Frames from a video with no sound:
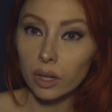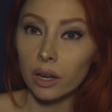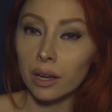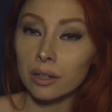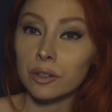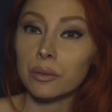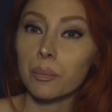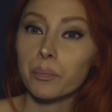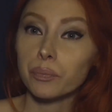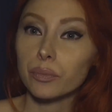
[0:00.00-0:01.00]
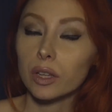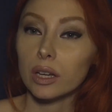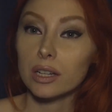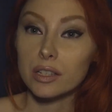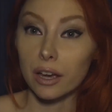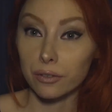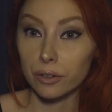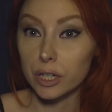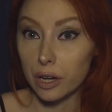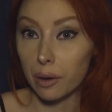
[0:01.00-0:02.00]
And it's
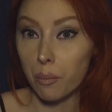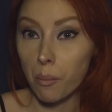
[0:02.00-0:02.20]
every day.